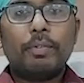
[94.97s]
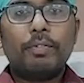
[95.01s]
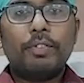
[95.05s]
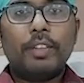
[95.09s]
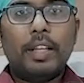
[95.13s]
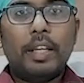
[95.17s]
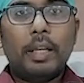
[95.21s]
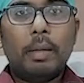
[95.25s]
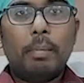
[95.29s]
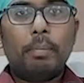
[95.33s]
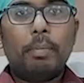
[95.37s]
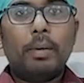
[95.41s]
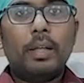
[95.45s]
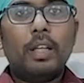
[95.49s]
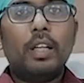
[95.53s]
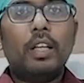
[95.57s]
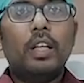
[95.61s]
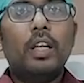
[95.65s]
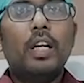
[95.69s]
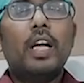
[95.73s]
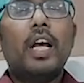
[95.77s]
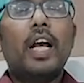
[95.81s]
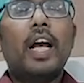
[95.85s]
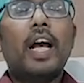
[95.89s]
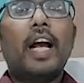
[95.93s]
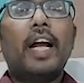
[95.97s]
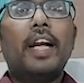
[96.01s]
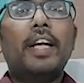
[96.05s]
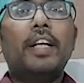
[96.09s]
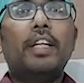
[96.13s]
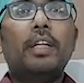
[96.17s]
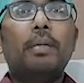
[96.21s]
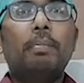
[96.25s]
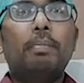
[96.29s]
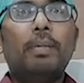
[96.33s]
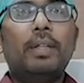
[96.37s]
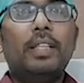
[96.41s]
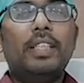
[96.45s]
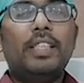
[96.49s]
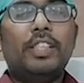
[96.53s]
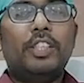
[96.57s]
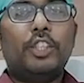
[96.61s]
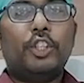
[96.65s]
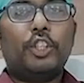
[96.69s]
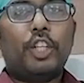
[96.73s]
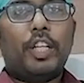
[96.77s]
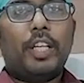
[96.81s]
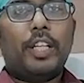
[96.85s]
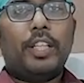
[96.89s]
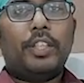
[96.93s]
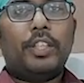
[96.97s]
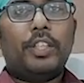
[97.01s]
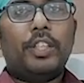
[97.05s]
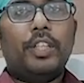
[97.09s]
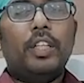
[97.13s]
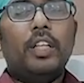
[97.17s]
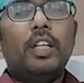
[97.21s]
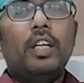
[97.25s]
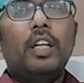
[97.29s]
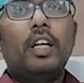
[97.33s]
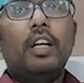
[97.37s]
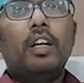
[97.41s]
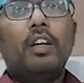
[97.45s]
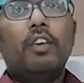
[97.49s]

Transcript: of the nipple and nipple discharge.